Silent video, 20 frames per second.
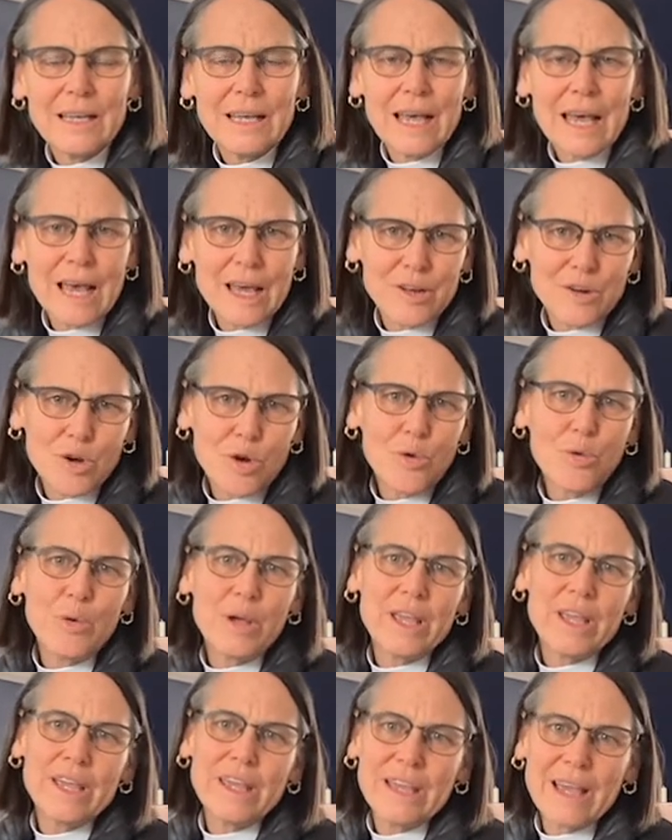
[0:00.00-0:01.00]
And
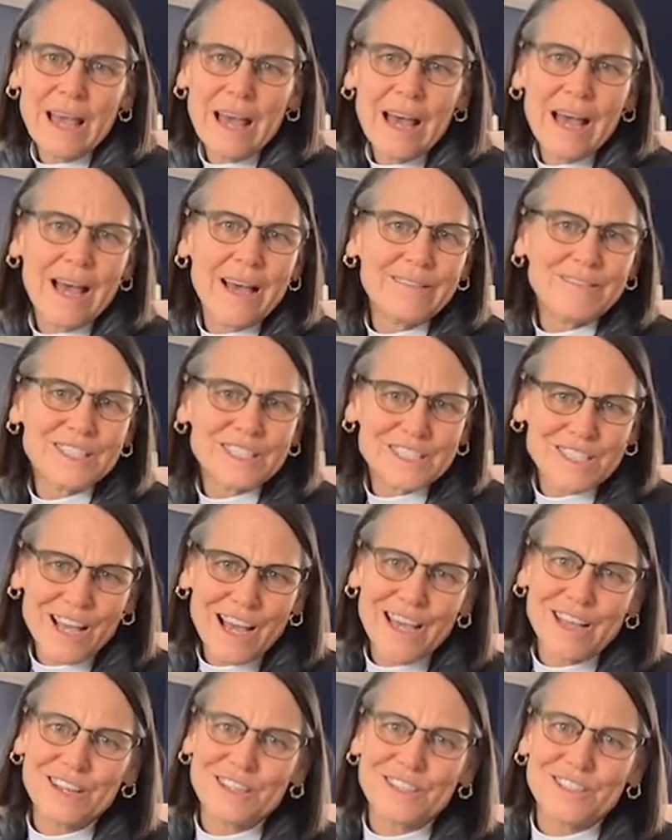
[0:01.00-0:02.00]
we have
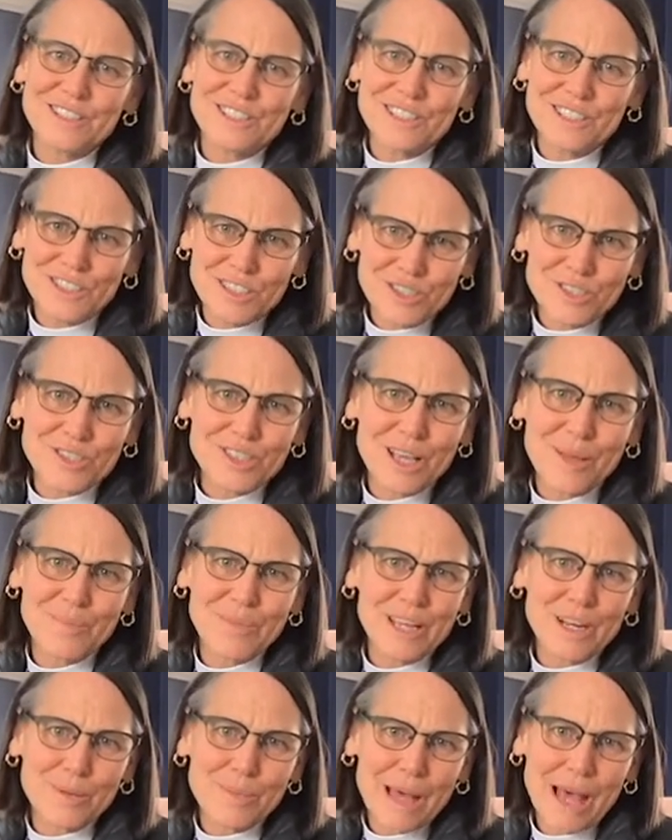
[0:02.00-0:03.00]
decided to do
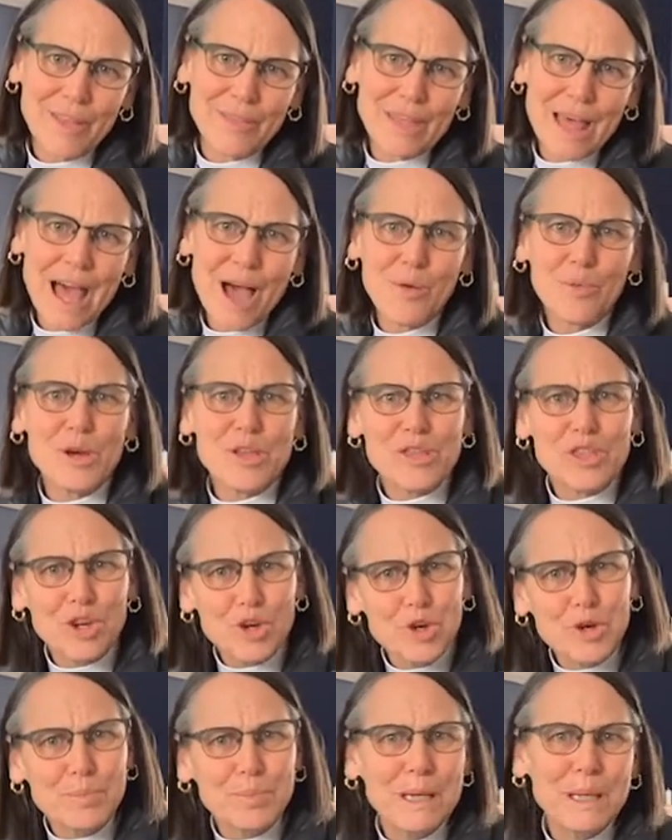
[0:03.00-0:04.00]
something about that with the
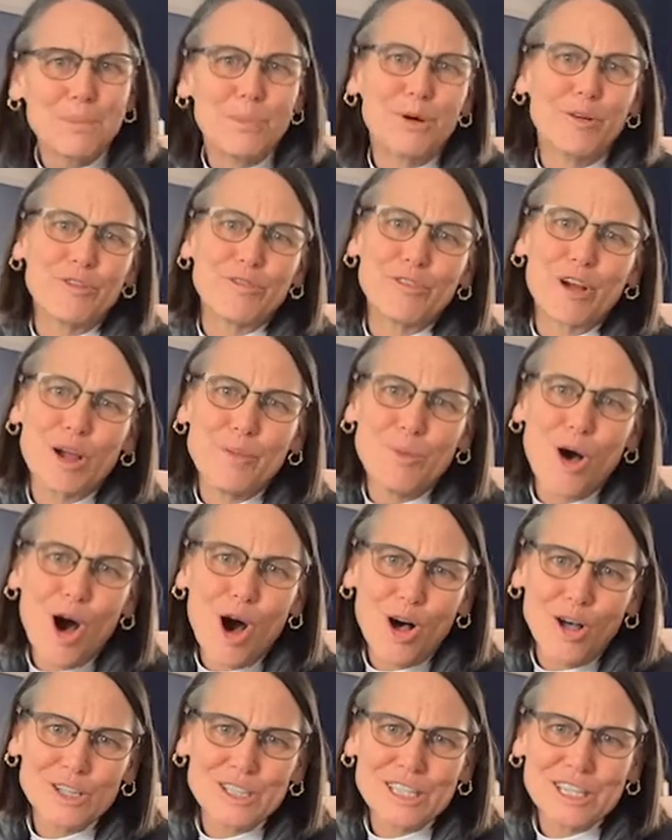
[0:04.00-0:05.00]
good people from
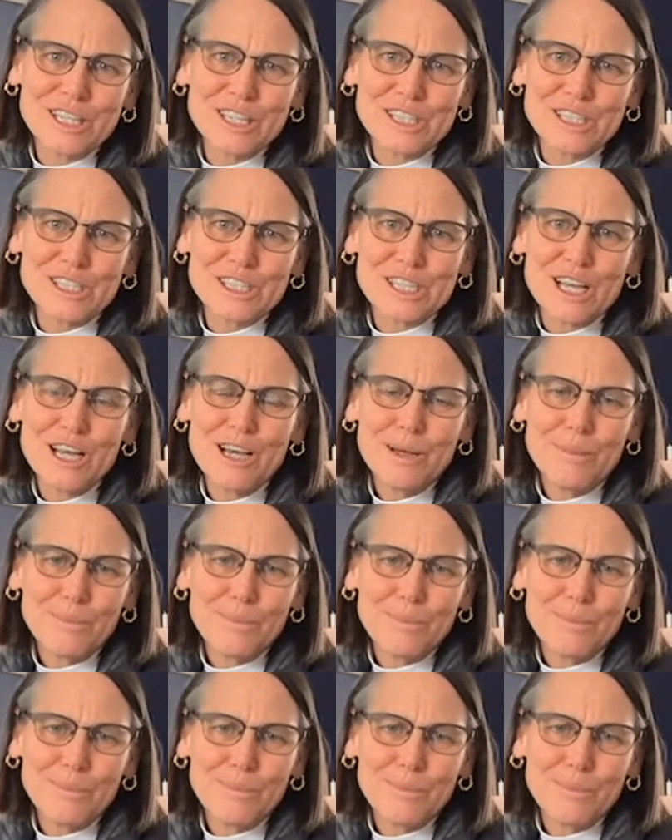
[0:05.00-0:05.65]
All Saints